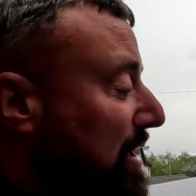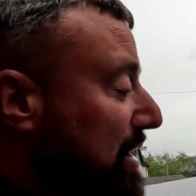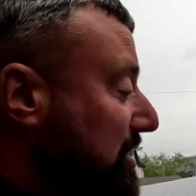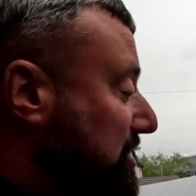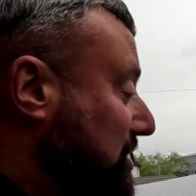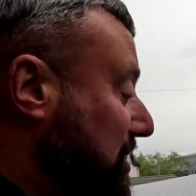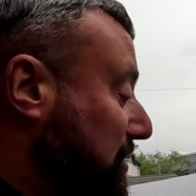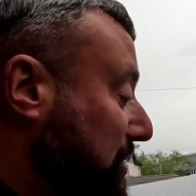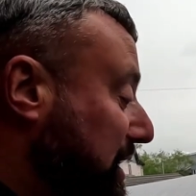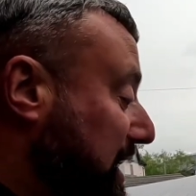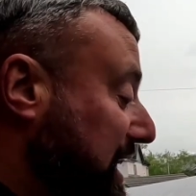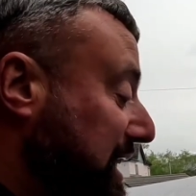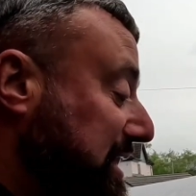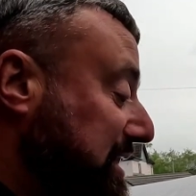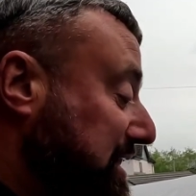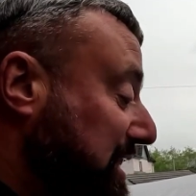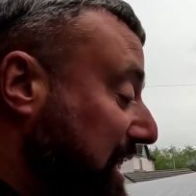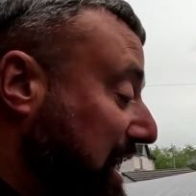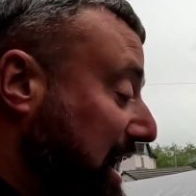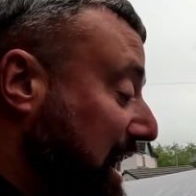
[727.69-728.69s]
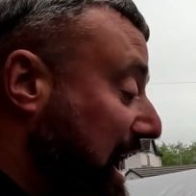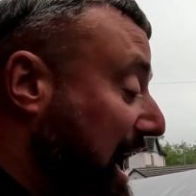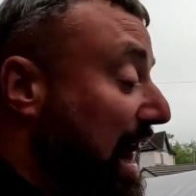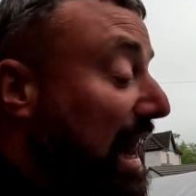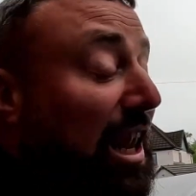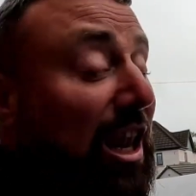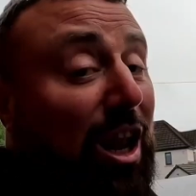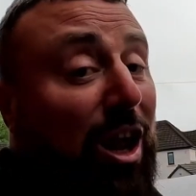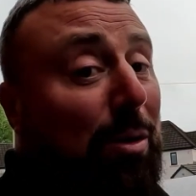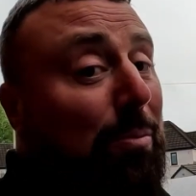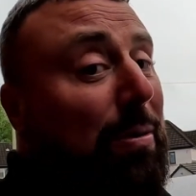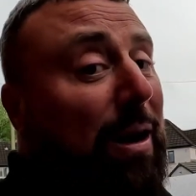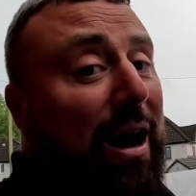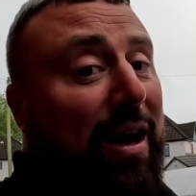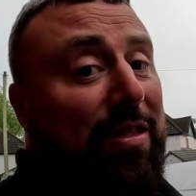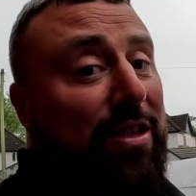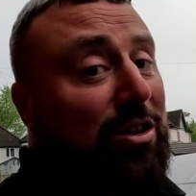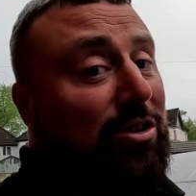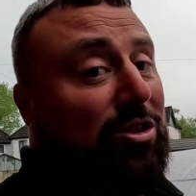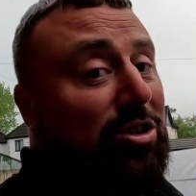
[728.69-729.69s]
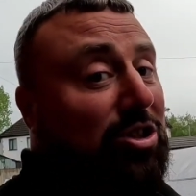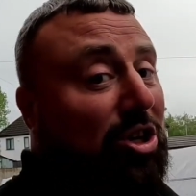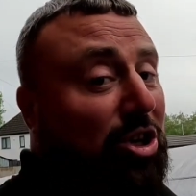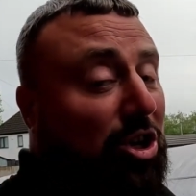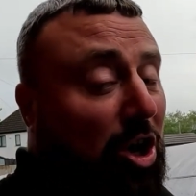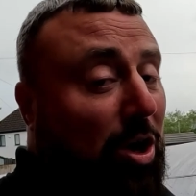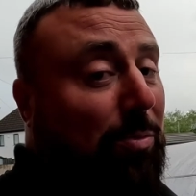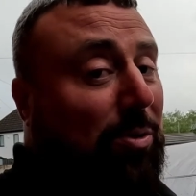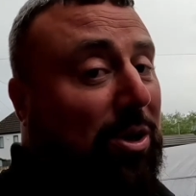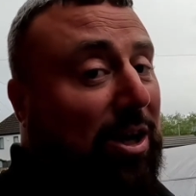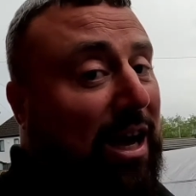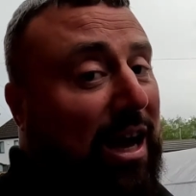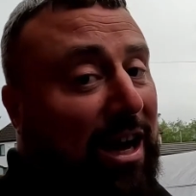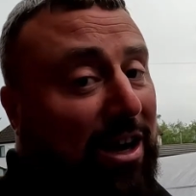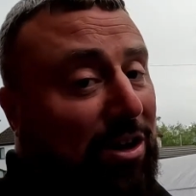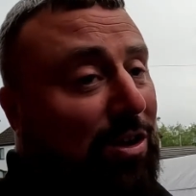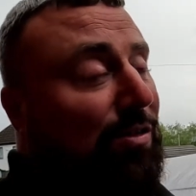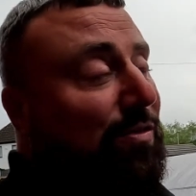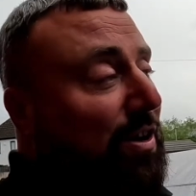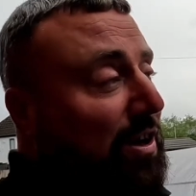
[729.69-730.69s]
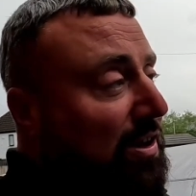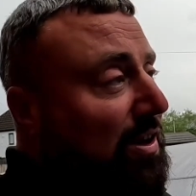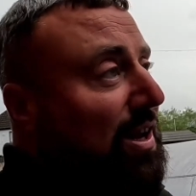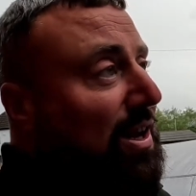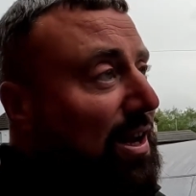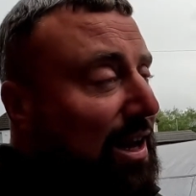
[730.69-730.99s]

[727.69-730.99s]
So it is a lot better than just a normal car cover.